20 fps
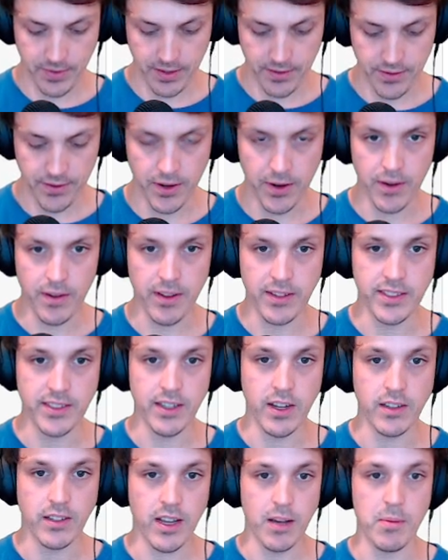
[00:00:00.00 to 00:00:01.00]
So just
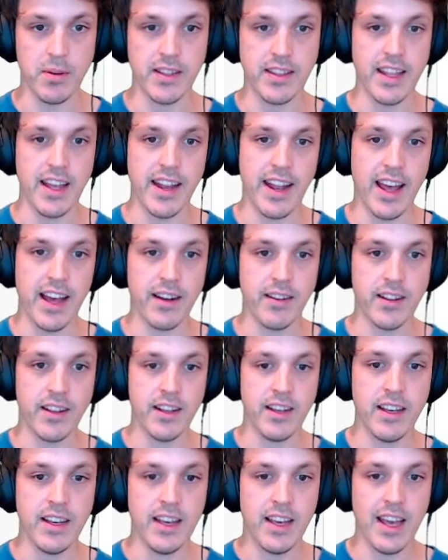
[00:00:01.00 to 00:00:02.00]
uncomment that out
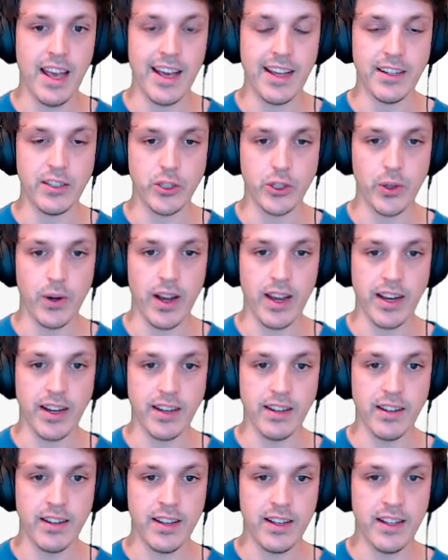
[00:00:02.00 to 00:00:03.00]
and
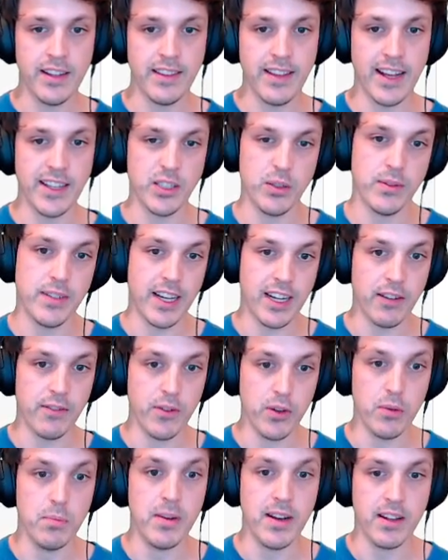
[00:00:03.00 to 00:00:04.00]
train that. So it'll take a
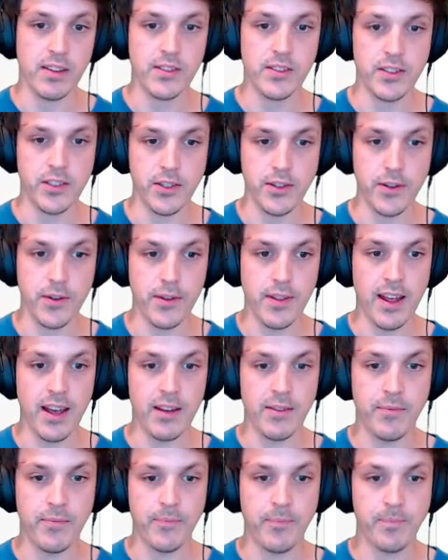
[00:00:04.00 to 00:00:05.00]
few minutes to do that.